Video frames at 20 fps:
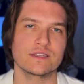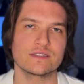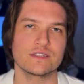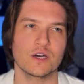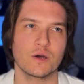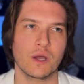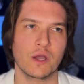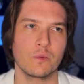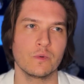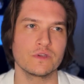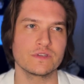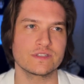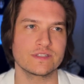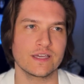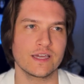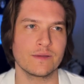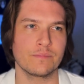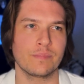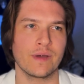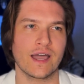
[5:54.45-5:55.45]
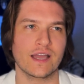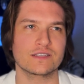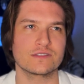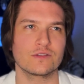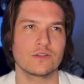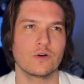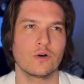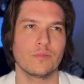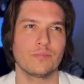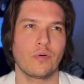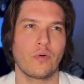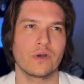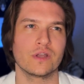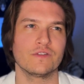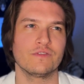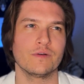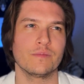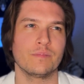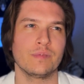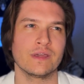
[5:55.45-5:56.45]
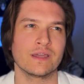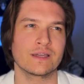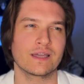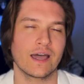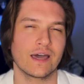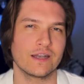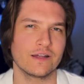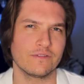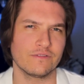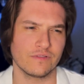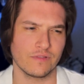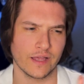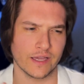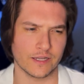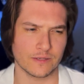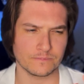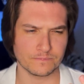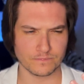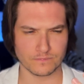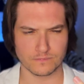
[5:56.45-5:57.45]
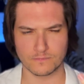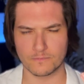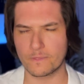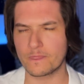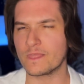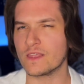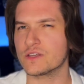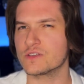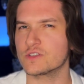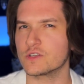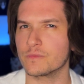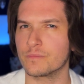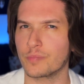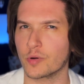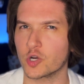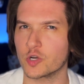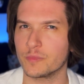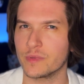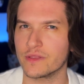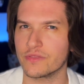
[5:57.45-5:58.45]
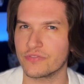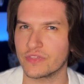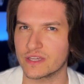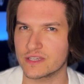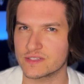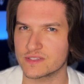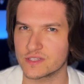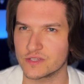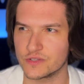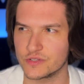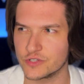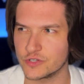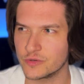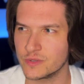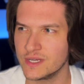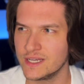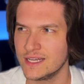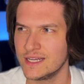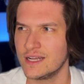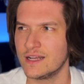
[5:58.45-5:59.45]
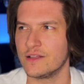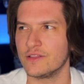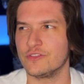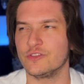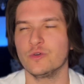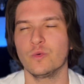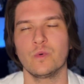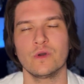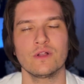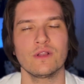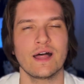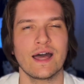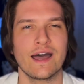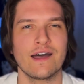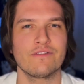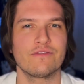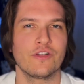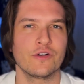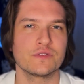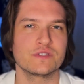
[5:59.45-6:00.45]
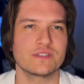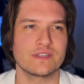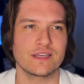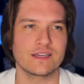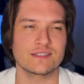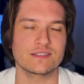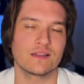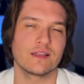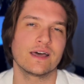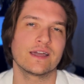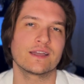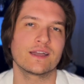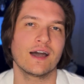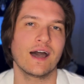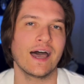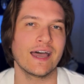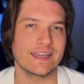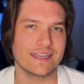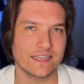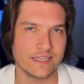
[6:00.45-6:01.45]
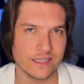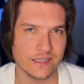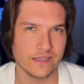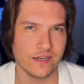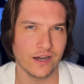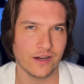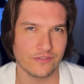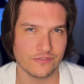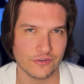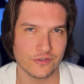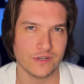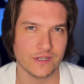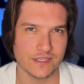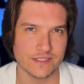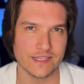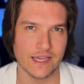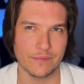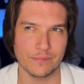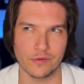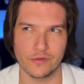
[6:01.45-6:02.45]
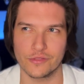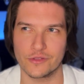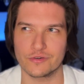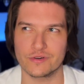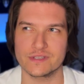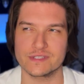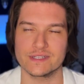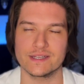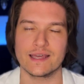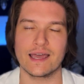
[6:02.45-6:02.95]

though, I will say, back to the whole point of it being kind of like suburban things to do, you will have those things like IKEA, for example. There is an